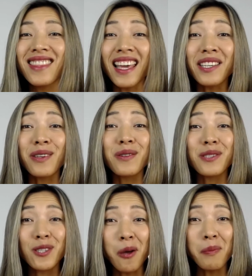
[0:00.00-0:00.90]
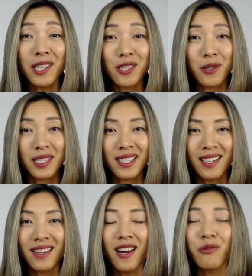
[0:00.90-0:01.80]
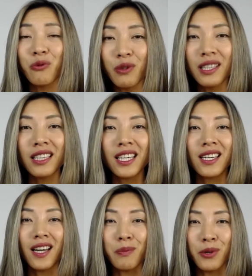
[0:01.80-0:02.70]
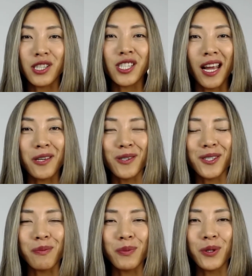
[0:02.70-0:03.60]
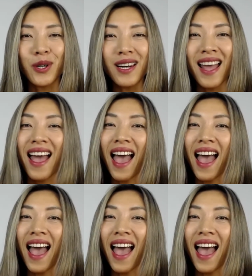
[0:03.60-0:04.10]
Thank you so much, Krista. I really appreciate your support,